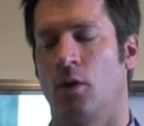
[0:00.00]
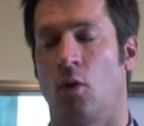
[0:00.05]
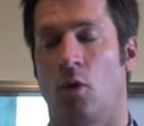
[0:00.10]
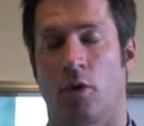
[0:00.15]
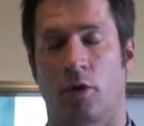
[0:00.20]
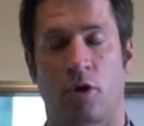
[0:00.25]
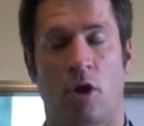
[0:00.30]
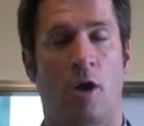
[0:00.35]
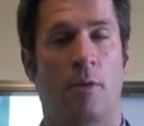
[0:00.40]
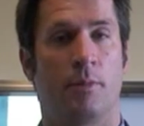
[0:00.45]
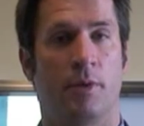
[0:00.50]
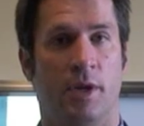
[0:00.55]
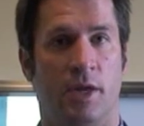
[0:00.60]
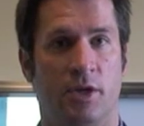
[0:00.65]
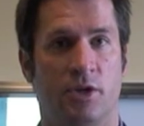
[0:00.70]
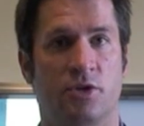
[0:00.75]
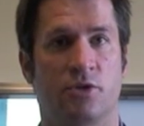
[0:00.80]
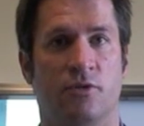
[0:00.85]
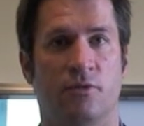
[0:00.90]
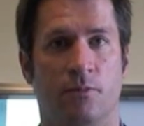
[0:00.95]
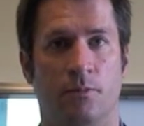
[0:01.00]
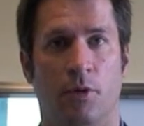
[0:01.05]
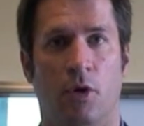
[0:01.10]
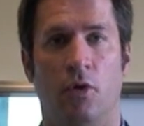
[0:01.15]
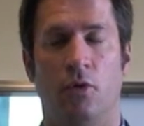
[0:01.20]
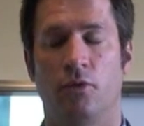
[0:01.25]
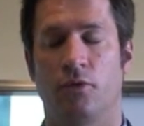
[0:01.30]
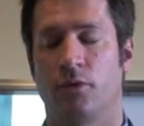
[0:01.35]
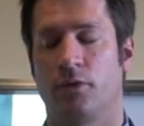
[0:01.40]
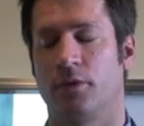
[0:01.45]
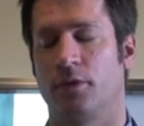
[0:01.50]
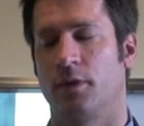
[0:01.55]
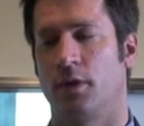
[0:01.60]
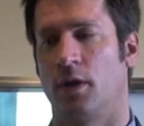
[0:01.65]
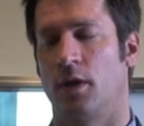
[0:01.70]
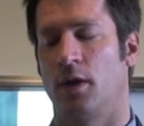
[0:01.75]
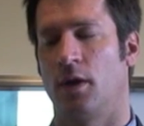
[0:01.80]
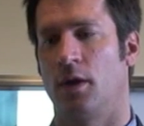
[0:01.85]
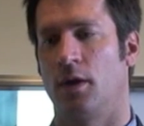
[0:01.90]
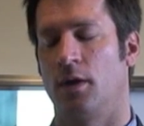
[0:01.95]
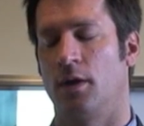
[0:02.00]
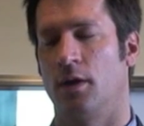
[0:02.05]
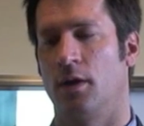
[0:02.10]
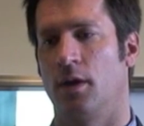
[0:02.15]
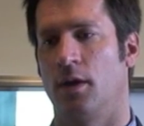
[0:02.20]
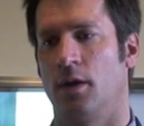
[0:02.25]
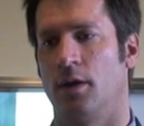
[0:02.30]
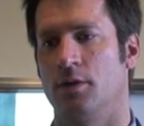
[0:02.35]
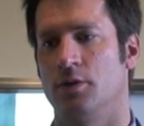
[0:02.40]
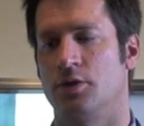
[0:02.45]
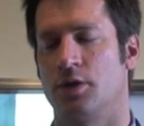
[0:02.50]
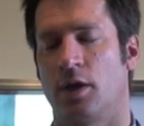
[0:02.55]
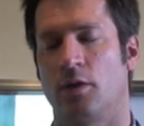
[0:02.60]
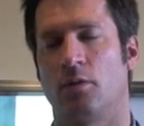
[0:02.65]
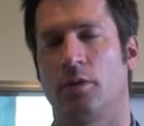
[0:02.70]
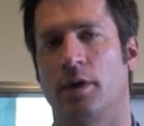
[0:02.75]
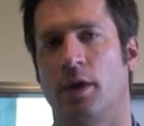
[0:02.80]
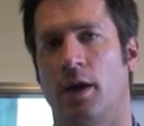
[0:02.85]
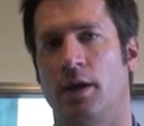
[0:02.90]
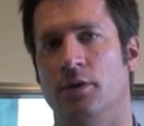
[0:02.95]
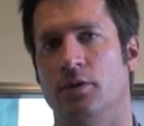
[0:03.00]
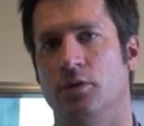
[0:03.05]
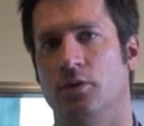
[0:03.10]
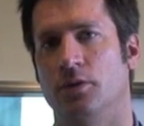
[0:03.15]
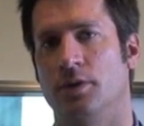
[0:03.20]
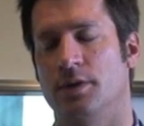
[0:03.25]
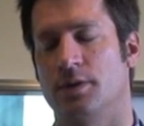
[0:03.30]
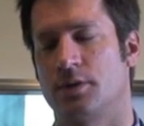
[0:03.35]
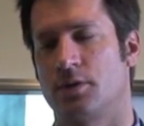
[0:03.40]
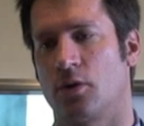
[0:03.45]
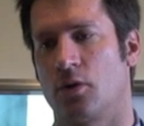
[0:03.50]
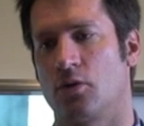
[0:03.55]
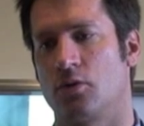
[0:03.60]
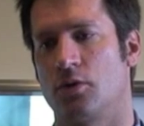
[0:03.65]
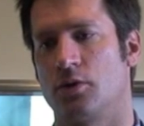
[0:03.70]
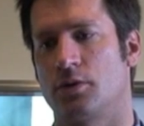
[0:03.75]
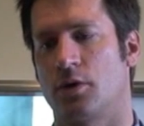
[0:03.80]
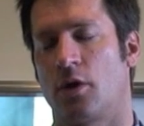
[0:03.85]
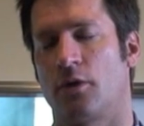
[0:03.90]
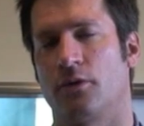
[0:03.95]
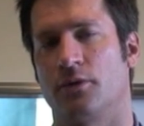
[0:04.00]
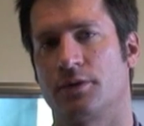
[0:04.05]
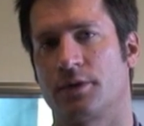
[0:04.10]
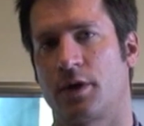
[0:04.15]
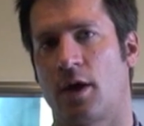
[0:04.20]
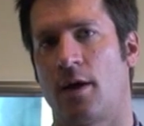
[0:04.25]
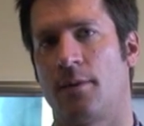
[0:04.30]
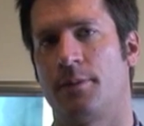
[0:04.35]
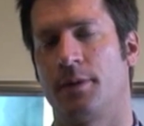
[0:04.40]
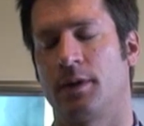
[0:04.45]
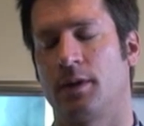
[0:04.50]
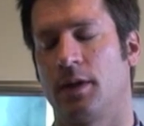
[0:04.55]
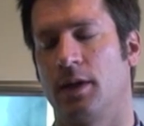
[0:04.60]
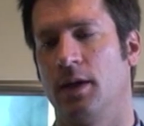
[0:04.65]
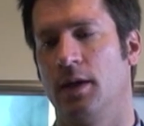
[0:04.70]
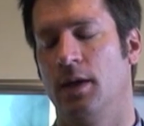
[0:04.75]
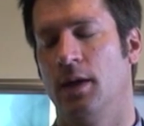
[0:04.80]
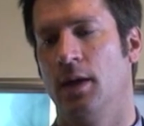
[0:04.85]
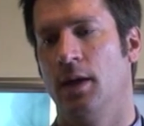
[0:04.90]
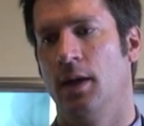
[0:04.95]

or a combination of both. Generally, I do these surgeries arthroscopically.